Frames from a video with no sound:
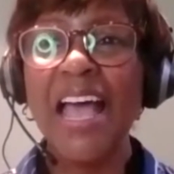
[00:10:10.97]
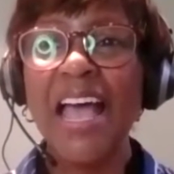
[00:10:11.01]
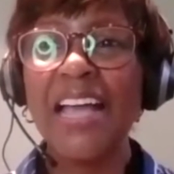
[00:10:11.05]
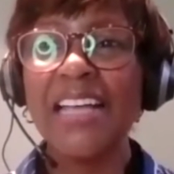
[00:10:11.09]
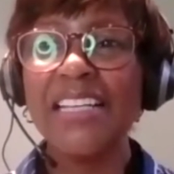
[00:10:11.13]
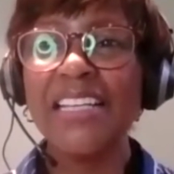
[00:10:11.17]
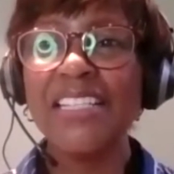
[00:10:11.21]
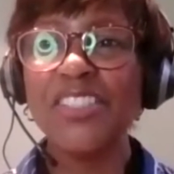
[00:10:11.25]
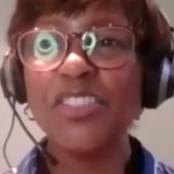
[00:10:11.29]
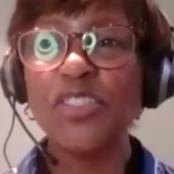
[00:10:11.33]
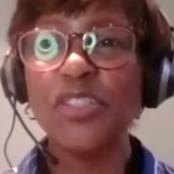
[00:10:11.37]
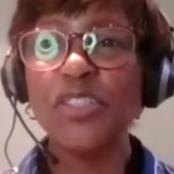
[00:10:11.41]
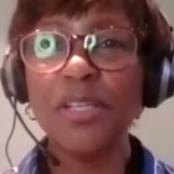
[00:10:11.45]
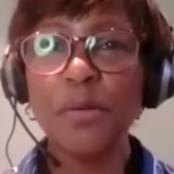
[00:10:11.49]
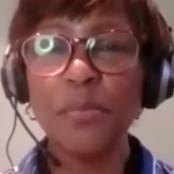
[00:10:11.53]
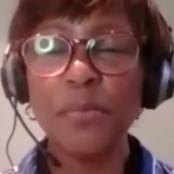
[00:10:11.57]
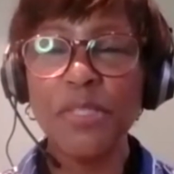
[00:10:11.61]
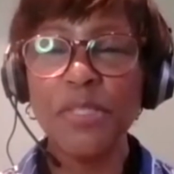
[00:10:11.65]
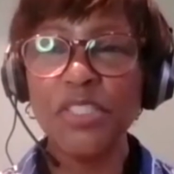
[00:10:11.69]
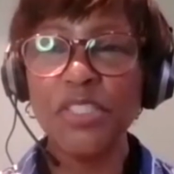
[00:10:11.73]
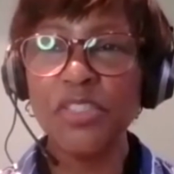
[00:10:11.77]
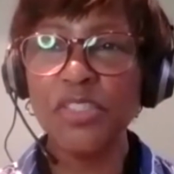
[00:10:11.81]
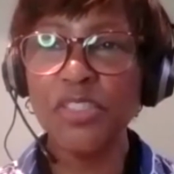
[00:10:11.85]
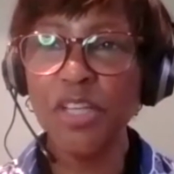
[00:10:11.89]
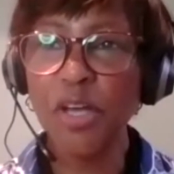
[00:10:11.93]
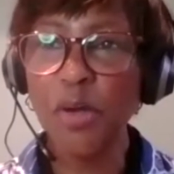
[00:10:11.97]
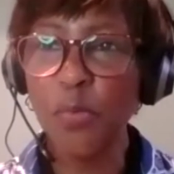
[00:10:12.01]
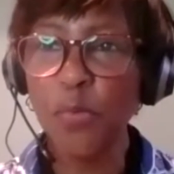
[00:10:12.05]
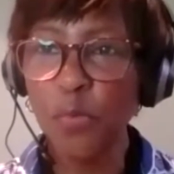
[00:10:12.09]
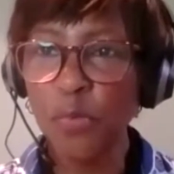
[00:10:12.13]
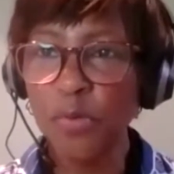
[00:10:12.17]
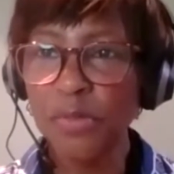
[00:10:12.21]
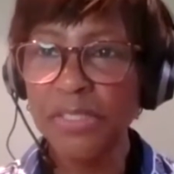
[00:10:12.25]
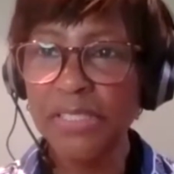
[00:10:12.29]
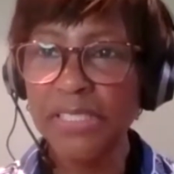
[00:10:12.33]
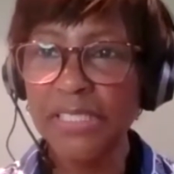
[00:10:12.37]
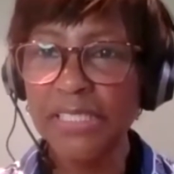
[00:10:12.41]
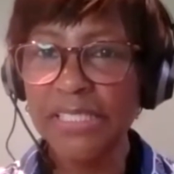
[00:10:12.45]
And, we don't
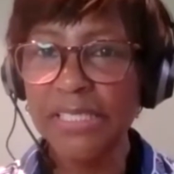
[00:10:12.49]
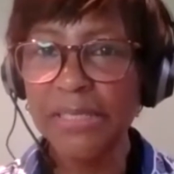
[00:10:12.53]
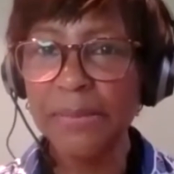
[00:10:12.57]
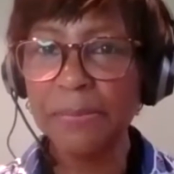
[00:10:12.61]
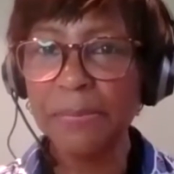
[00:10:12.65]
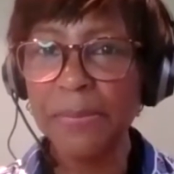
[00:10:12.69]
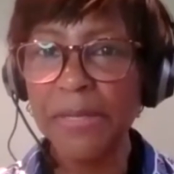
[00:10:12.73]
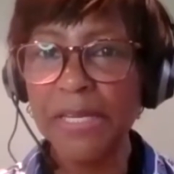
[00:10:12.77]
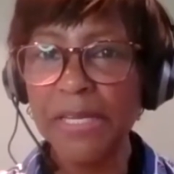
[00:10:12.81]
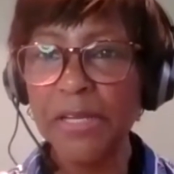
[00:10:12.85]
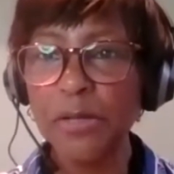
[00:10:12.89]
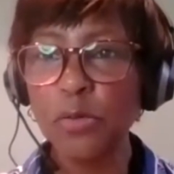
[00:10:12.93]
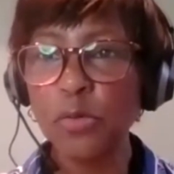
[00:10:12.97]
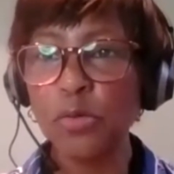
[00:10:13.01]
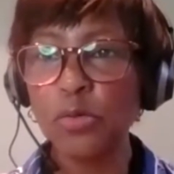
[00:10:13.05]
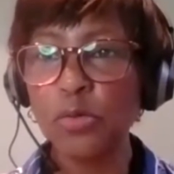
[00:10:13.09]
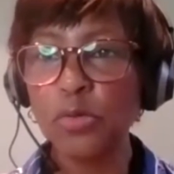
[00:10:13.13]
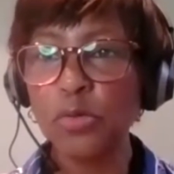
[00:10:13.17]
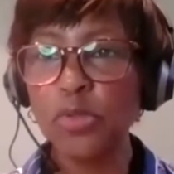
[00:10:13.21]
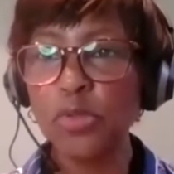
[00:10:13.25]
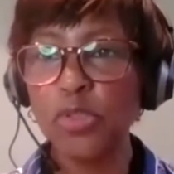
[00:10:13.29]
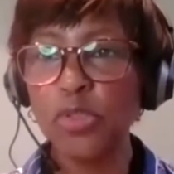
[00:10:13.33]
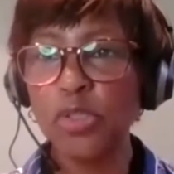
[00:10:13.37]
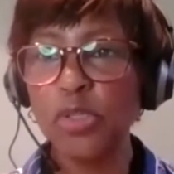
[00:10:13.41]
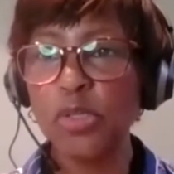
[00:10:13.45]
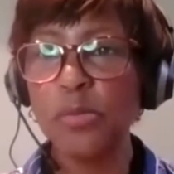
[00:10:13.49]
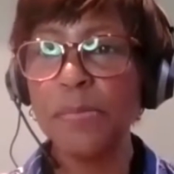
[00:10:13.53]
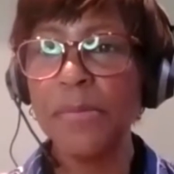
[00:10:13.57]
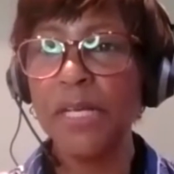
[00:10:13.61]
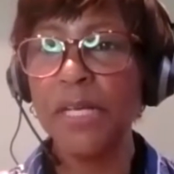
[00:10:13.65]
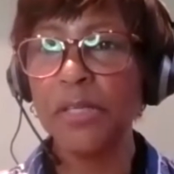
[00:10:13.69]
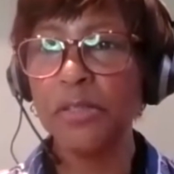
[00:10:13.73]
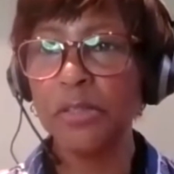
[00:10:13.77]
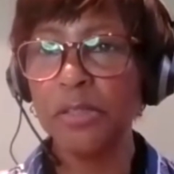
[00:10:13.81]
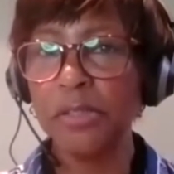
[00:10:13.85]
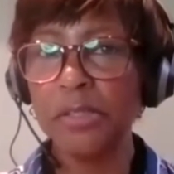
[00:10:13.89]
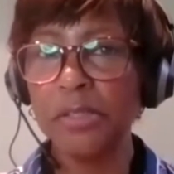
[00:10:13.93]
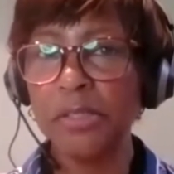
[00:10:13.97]
want it to be all doom
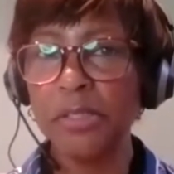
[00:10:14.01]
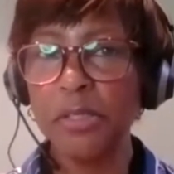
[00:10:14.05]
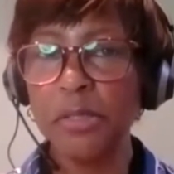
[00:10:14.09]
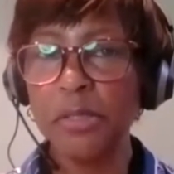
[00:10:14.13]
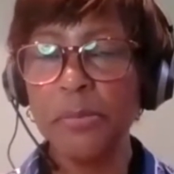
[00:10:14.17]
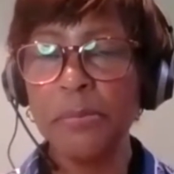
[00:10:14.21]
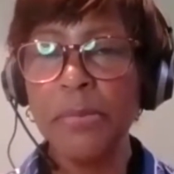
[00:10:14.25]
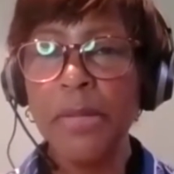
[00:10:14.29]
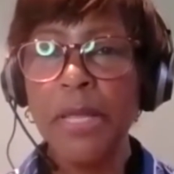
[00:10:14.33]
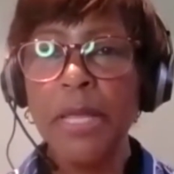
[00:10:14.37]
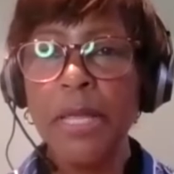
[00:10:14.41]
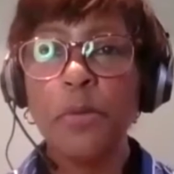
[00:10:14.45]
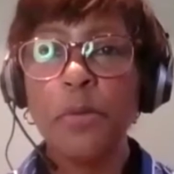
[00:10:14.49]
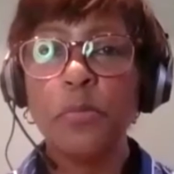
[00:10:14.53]
and gloom.